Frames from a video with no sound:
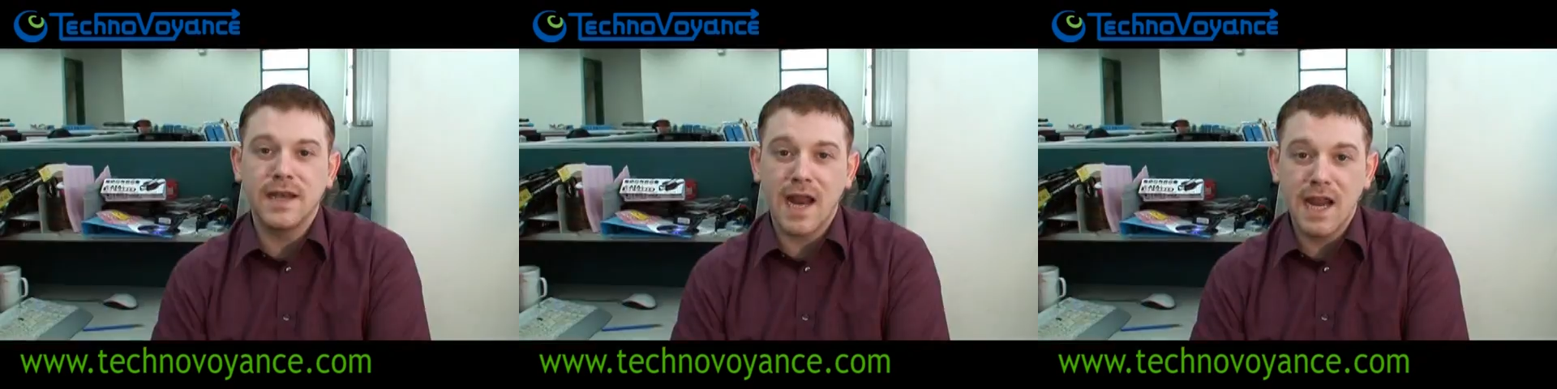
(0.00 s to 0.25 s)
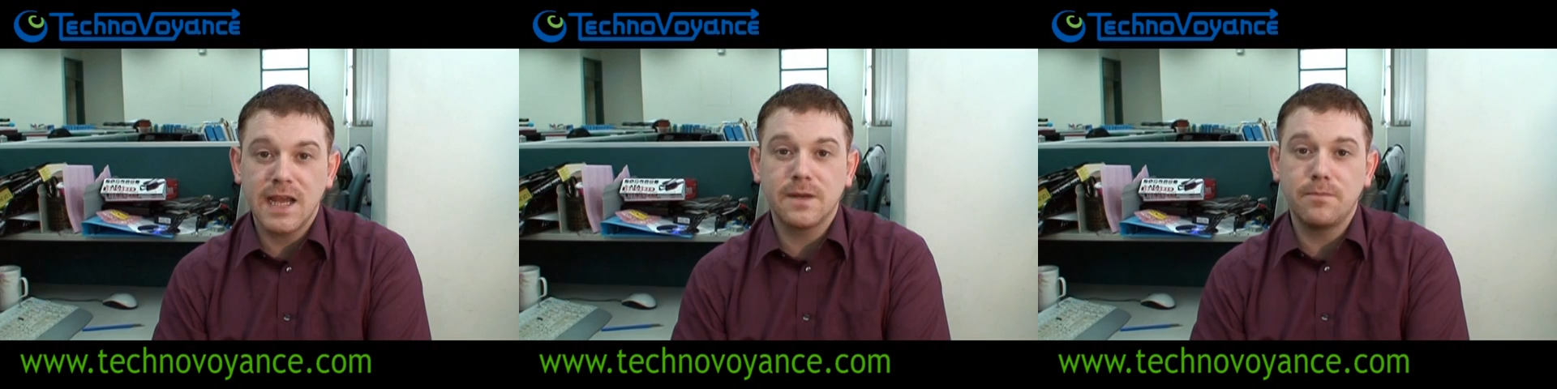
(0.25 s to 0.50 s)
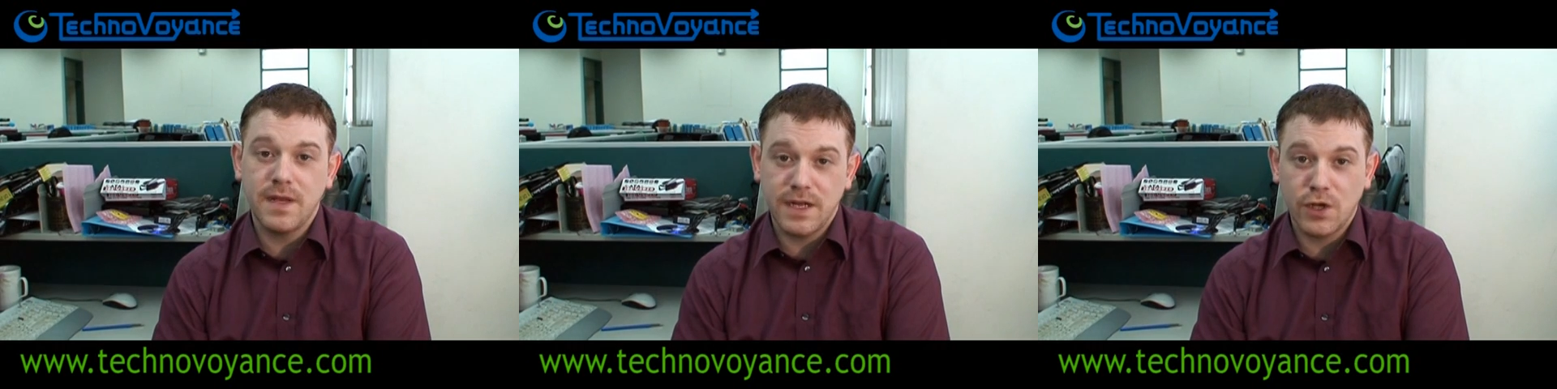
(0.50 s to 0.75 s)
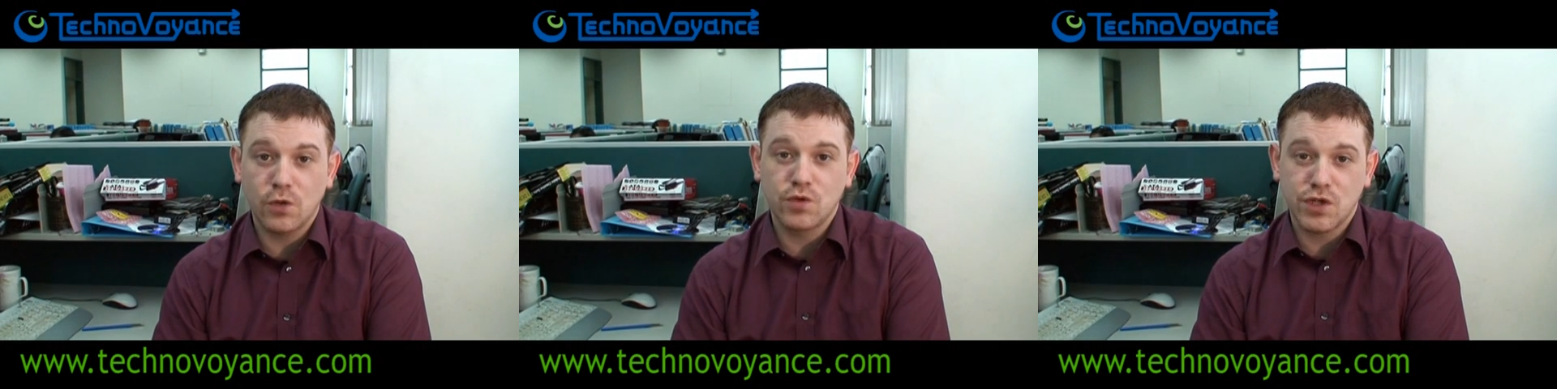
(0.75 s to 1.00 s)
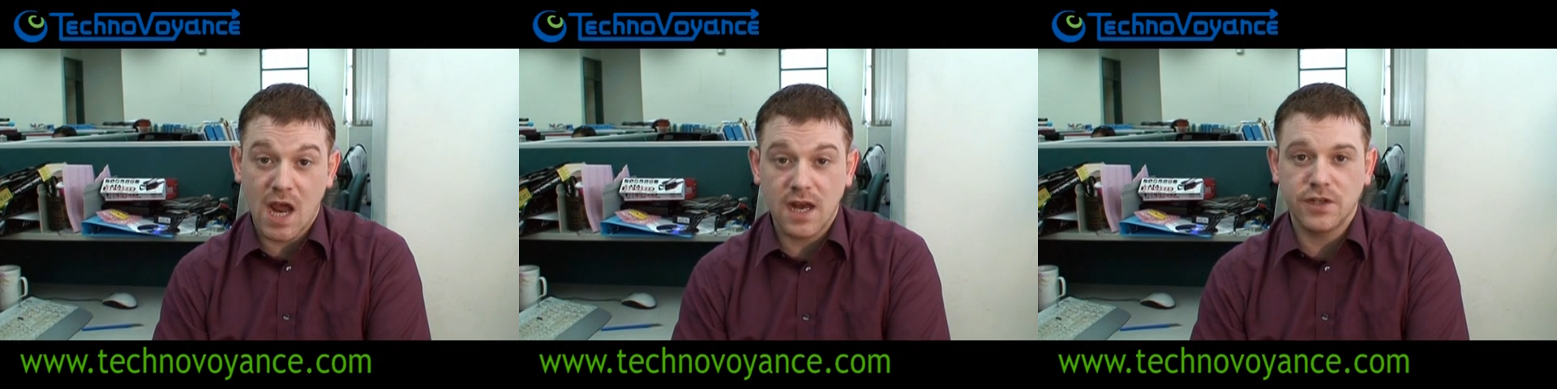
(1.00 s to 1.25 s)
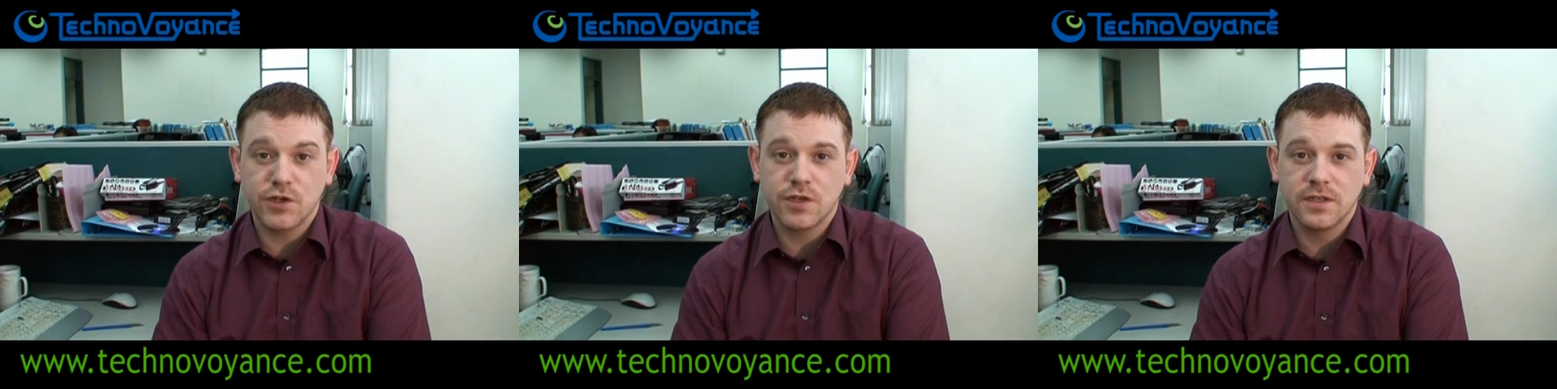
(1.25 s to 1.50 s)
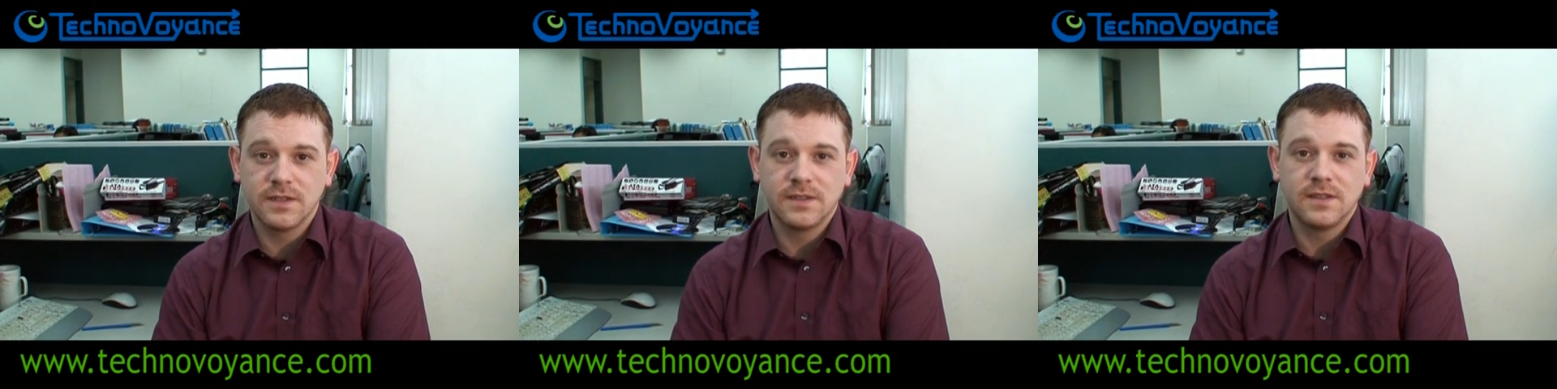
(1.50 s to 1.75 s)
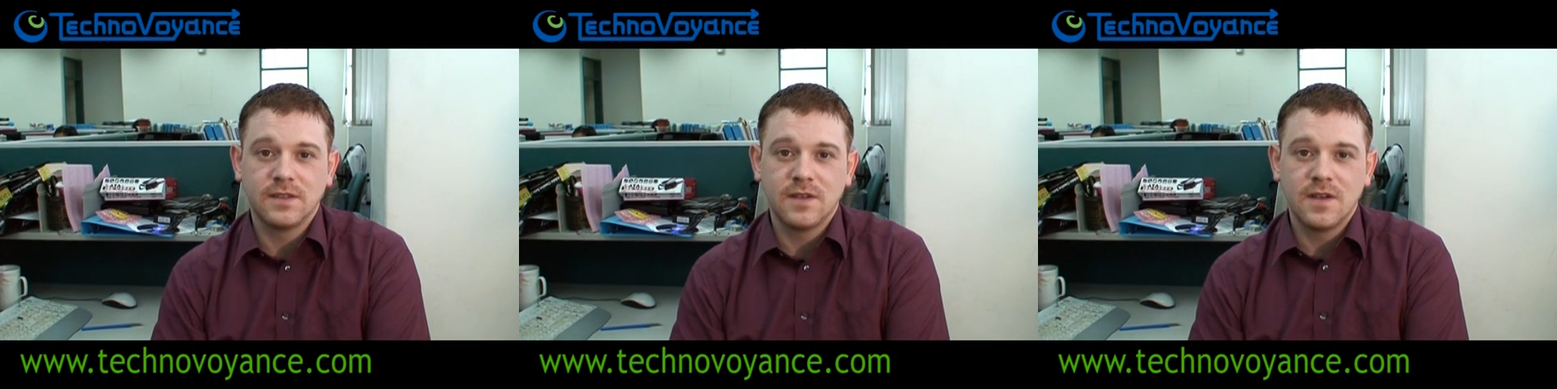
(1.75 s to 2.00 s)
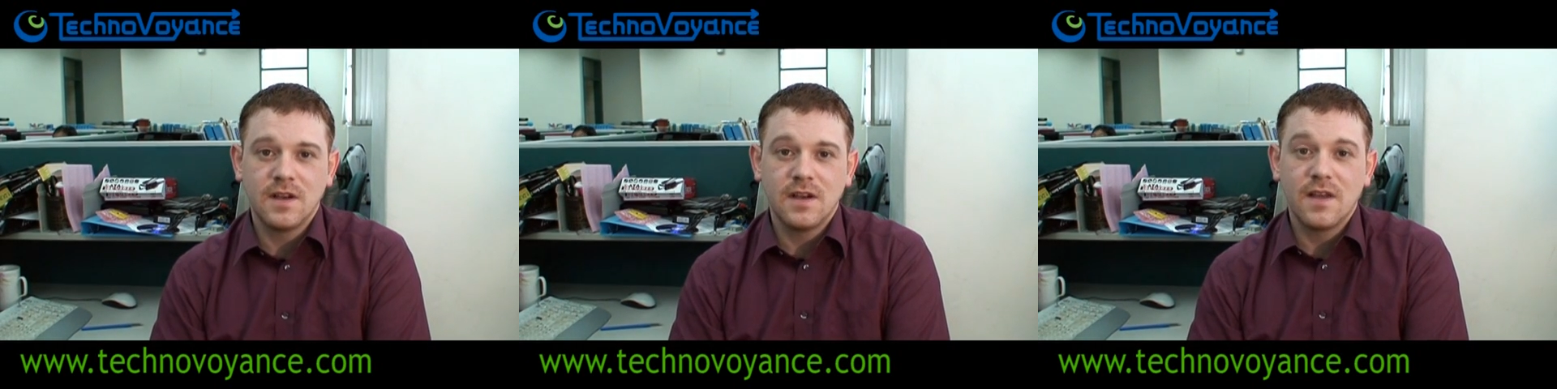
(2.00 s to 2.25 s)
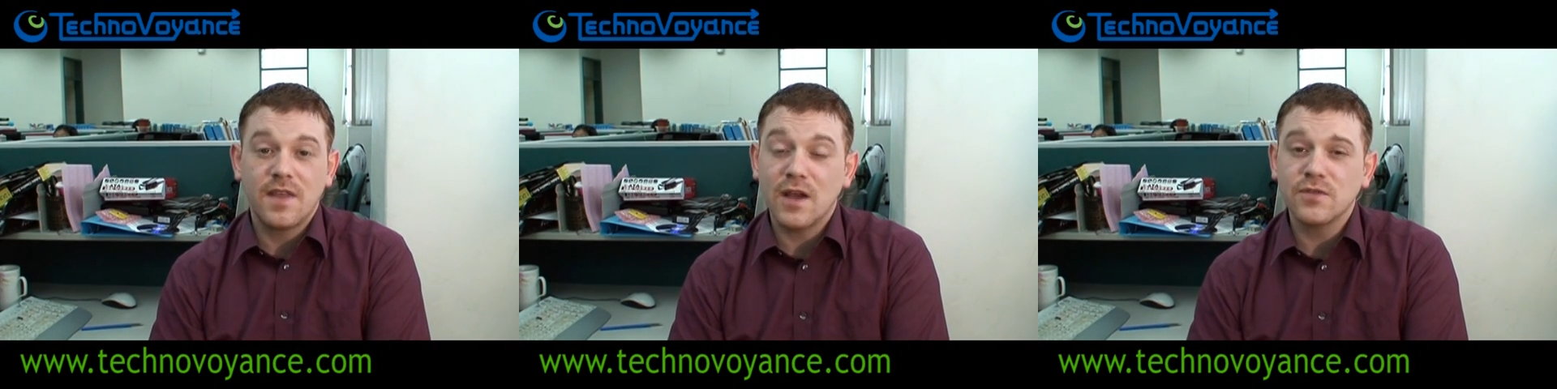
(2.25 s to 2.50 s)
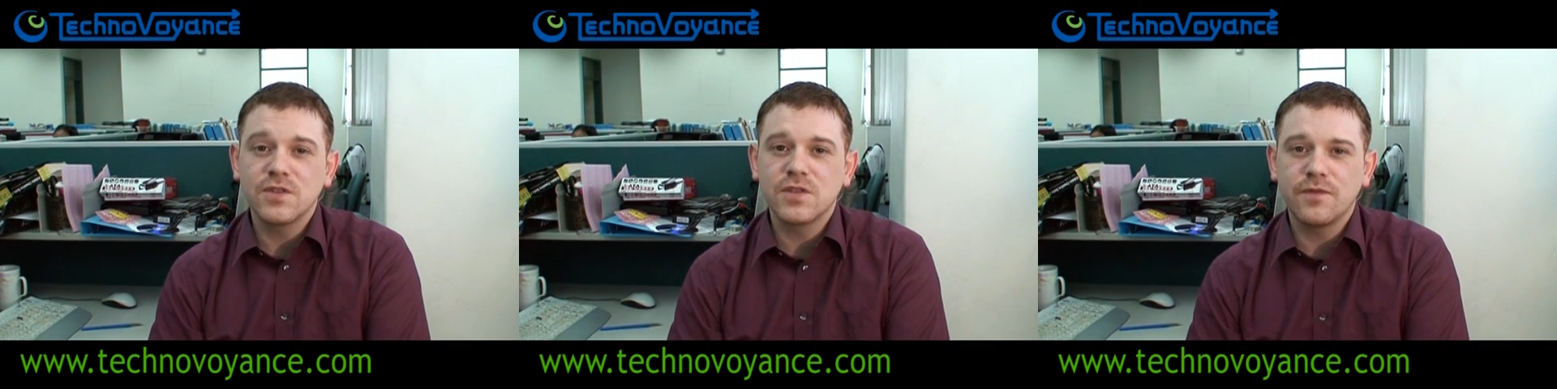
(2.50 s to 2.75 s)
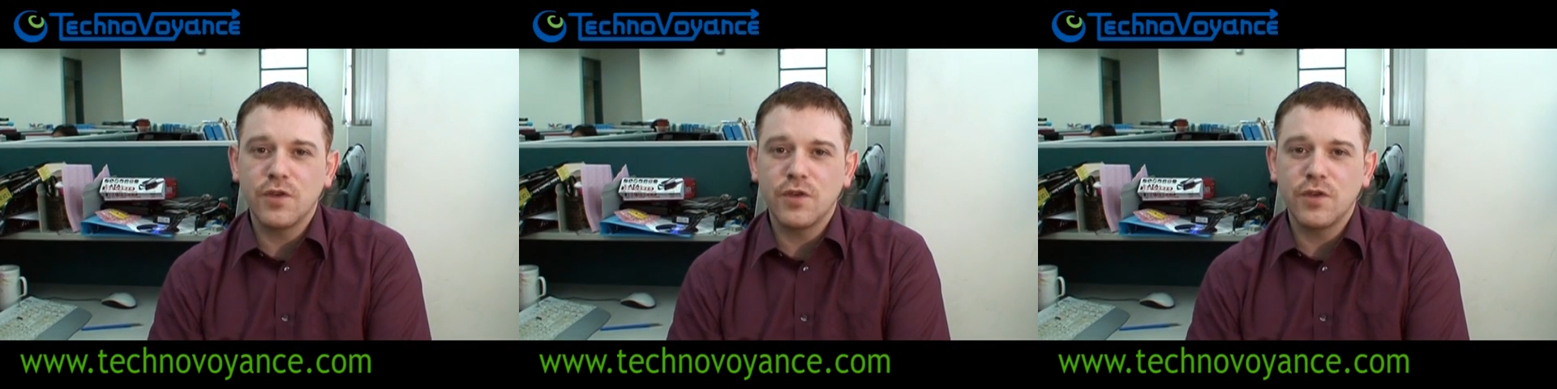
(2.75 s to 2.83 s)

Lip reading: Naked Pico Challenge. Thousands